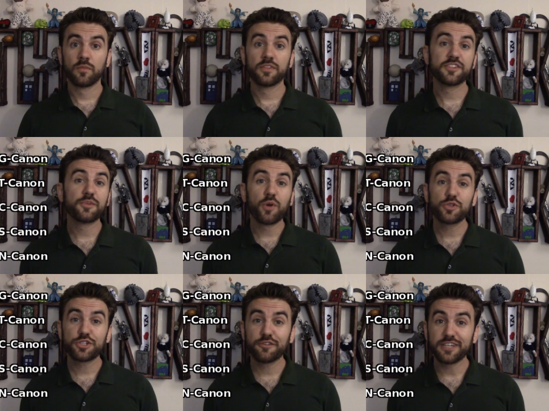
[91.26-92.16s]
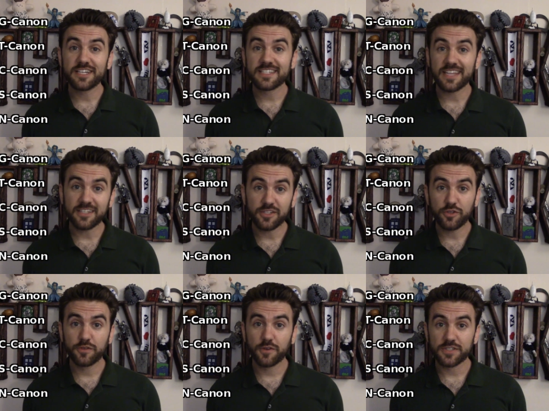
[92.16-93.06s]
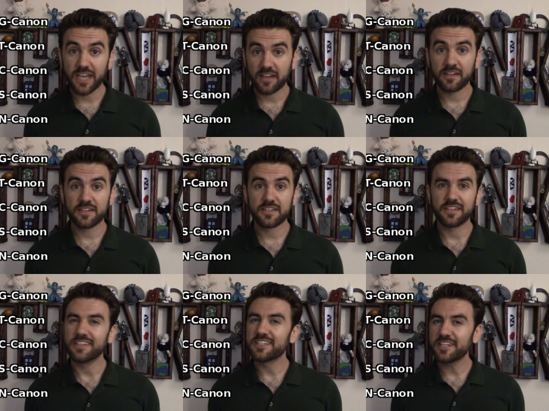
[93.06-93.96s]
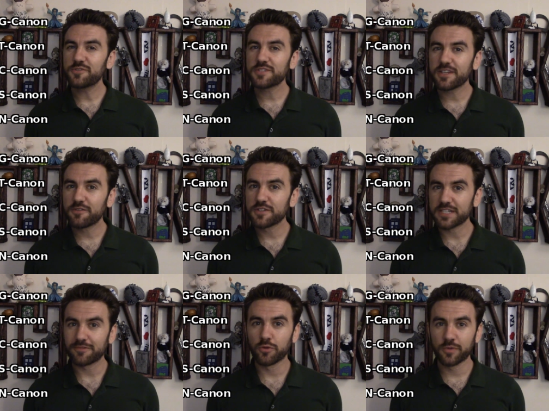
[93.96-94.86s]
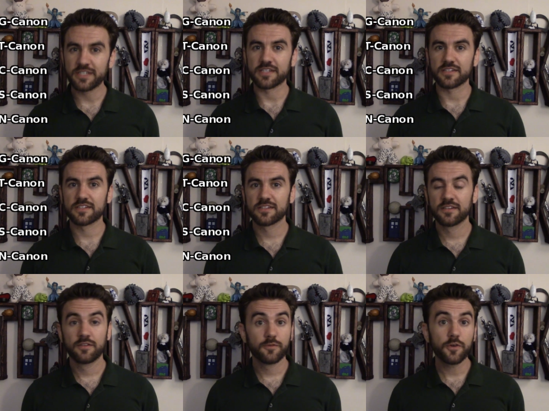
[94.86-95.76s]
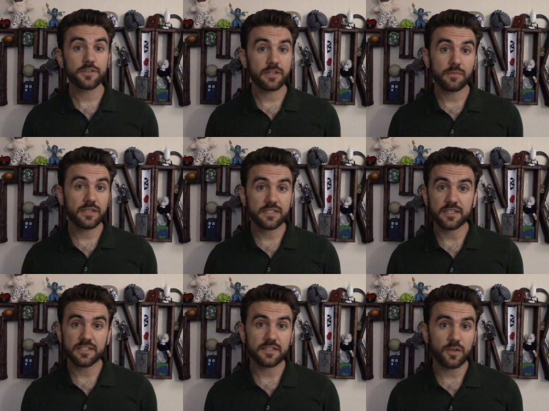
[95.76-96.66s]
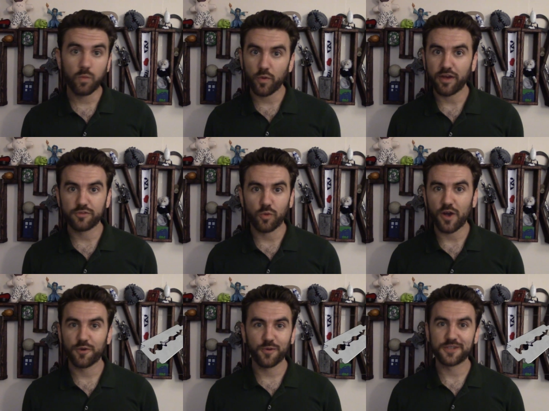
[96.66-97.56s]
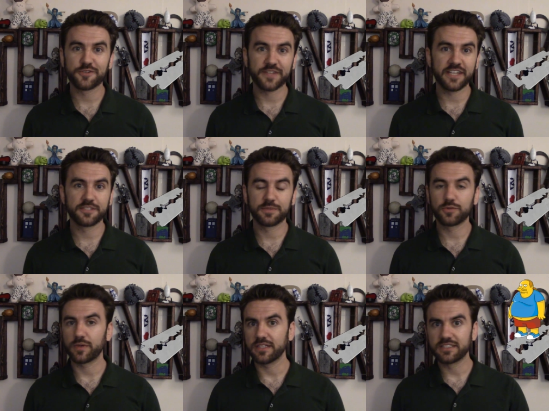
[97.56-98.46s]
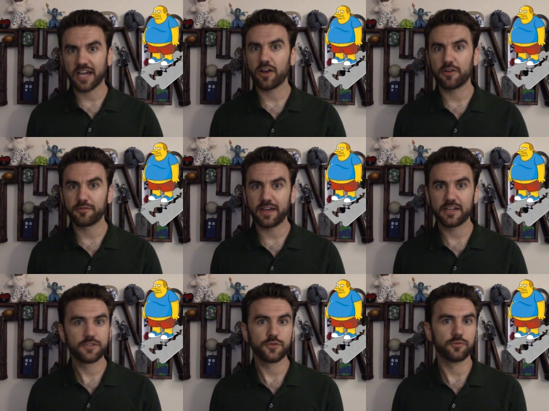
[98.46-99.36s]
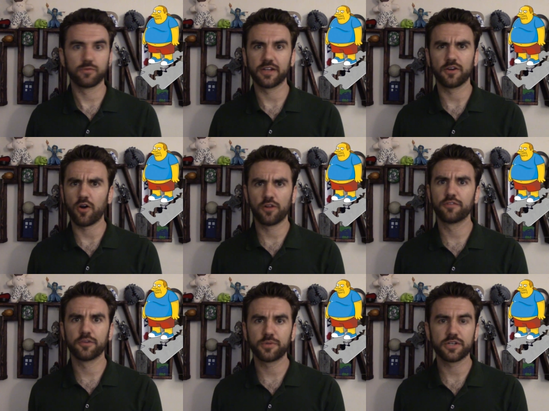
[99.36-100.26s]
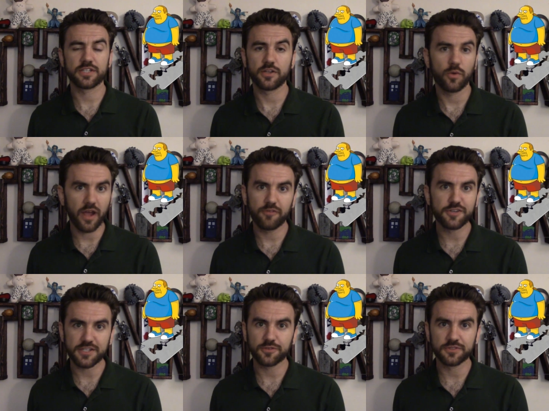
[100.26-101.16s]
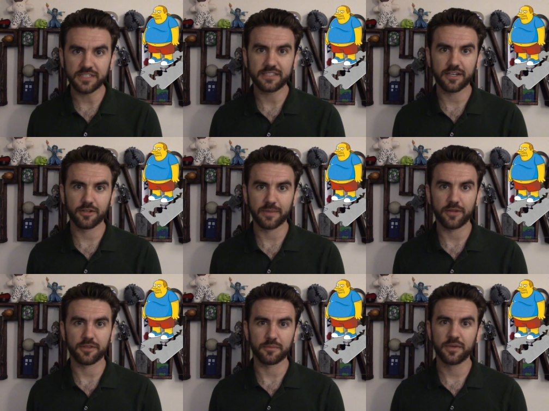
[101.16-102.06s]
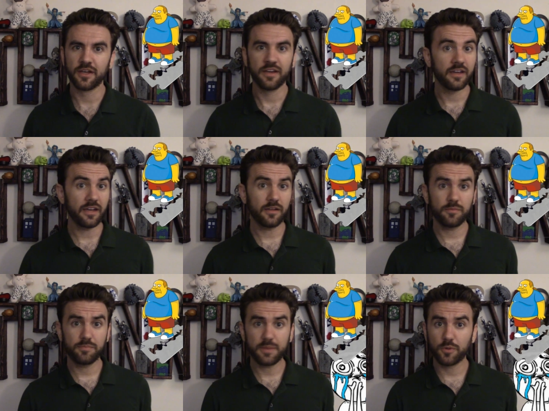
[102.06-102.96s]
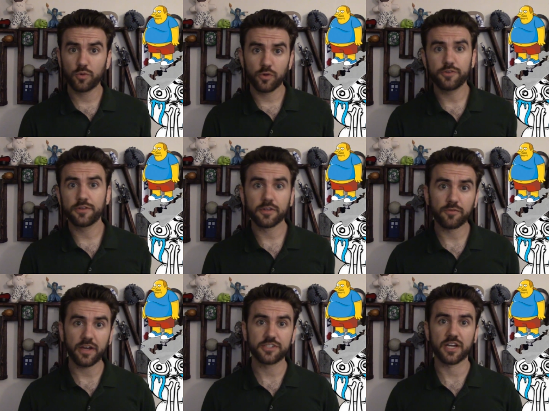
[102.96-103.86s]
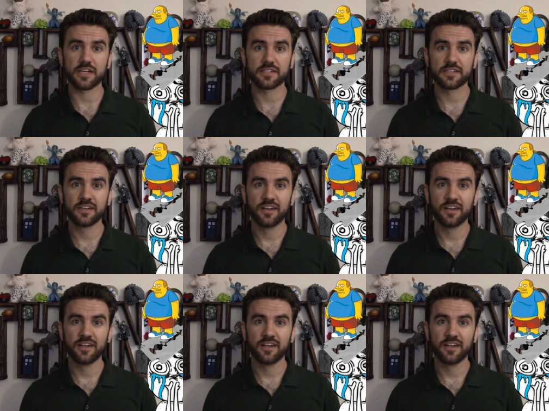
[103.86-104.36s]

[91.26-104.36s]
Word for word: The demotion of the extended universe canonicity is interesting for several reasons. First, it means that Disney won't have to walk a razor's edge between diehard fans who've read all of the books and know every single detail about them, and people who are new to the franchise.